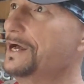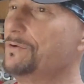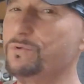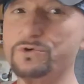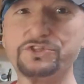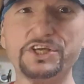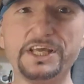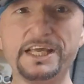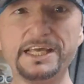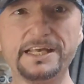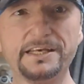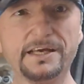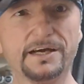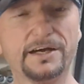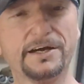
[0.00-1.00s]

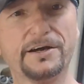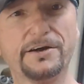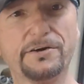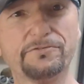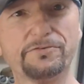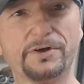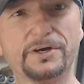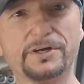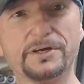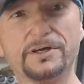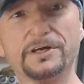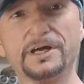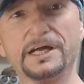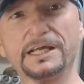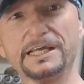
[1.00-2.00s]
routine of
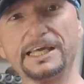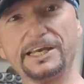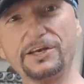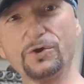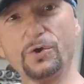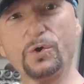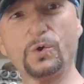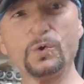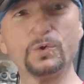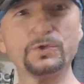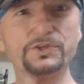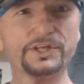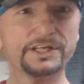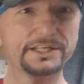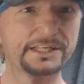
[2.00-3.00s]
getting
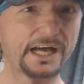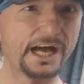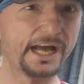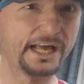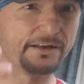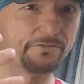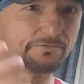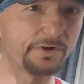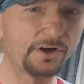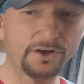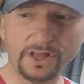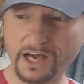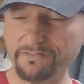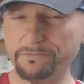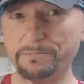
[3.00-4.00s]
old, dying,
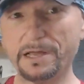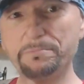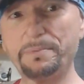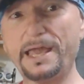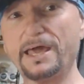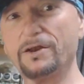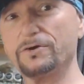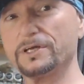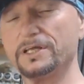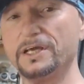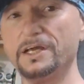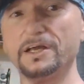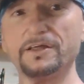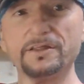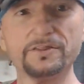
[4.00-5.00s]
falling off of my panel.
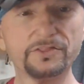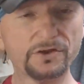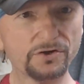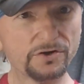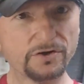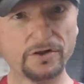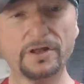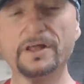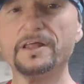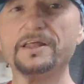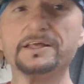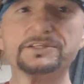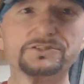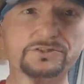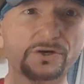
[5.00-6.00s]

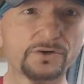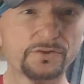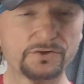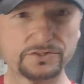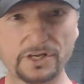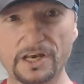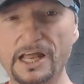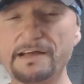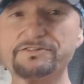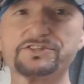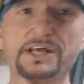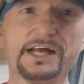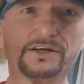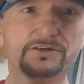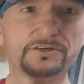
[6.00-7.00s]
So there's a life
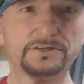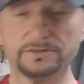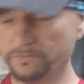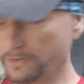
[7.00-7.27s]
cycle,